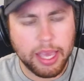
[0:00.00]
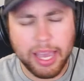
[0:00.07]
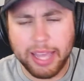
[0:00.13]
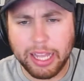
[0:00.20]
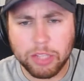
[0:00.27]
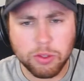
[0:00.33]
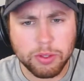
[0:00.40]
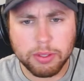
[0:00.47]
And
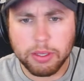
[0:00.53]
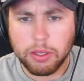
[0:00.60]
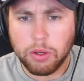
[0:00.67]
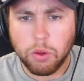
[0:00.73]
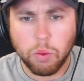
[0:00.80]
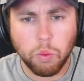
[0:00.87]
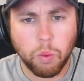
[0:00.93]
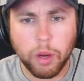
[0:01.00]
that's
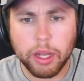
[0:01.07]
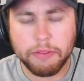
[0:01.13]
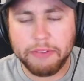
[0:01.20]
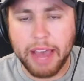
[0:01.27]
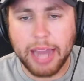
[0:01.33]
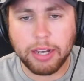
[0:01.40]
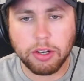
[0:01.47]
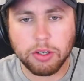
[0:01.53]
one of the
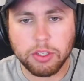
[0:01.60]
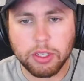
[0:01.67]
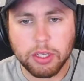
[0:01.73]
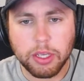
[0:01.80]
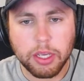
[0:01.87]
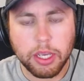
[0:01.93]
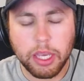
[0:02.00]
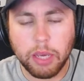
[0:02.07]
factors
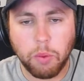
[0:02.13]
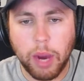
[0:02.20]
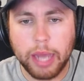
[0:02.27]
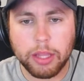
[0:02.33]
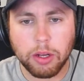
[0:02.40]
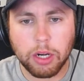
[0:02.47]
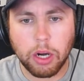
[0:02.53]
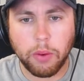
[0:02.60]
in why
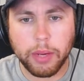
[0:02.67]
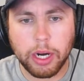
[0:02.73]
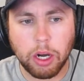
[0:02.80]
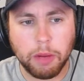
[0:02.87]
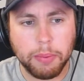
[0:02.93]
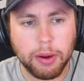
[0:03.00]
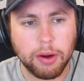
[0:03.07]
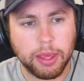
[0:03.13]
they're going
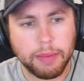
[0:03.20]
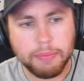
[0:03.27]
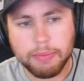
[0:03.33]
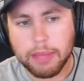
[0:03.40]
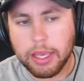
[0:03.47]
home early.